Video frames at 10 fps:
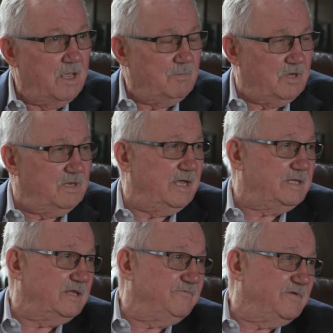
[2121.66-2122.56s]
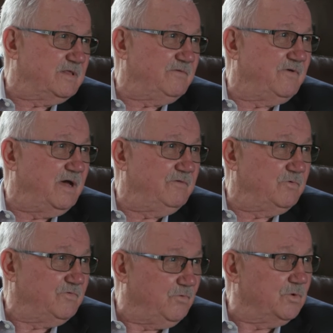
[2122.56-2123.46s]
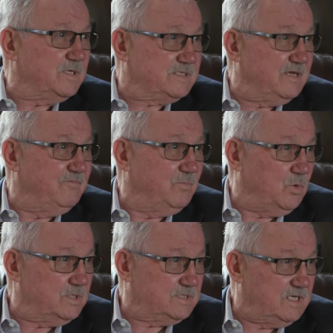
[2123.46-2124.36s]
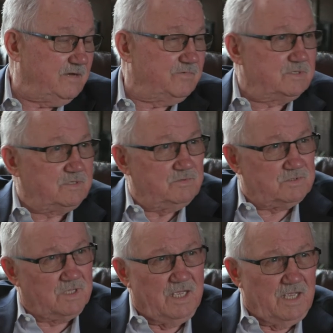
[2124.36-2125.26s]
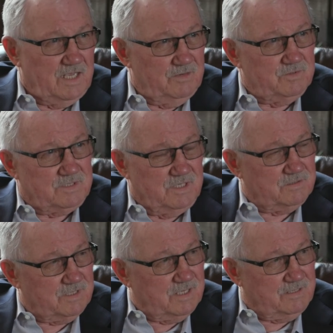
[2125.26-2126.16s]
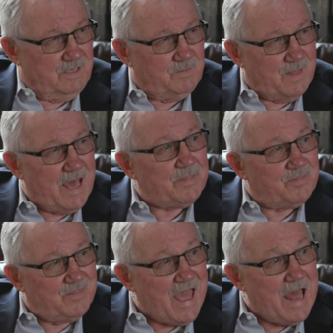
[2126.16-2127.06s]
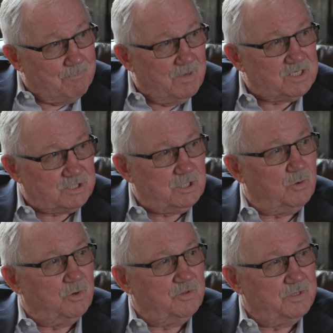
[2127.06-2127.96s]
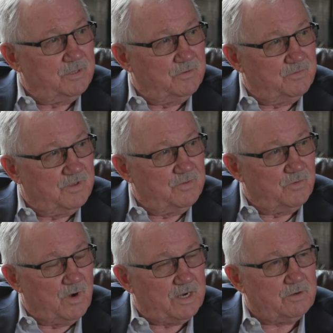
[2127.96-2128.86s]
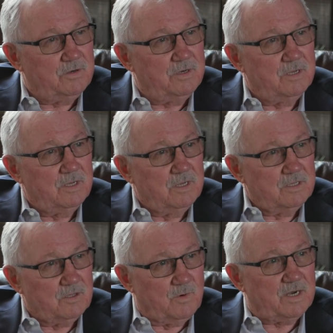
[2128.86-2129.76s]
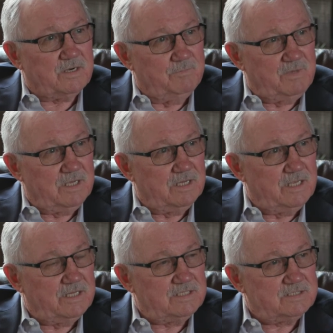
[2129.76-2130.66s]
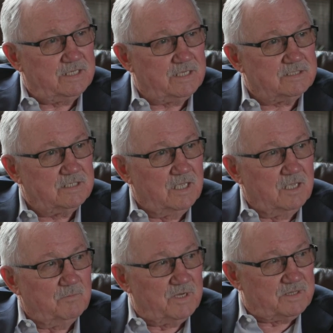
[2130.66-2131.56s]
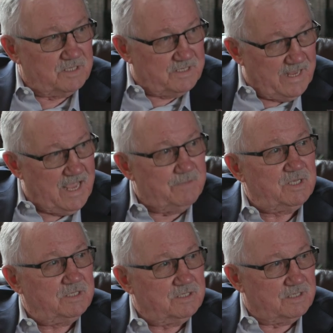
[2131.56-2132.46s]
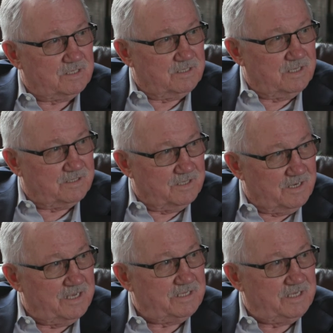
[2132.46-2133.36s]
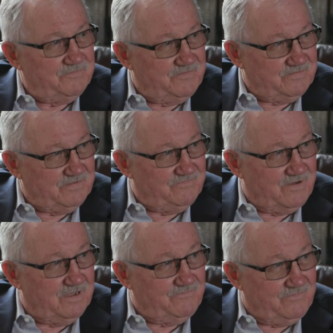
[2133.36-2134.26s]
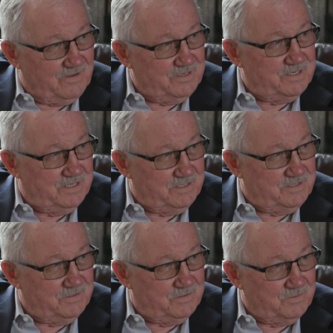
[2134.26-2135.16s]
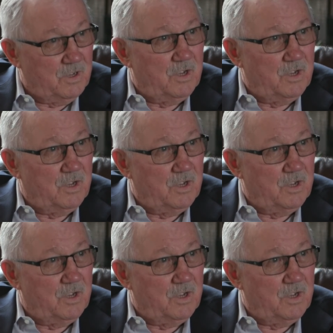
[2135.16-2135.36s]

but 1955 it was 47.7. So it was not that much lower than the record. The record being in '86, but the damage that the 1955 flood did to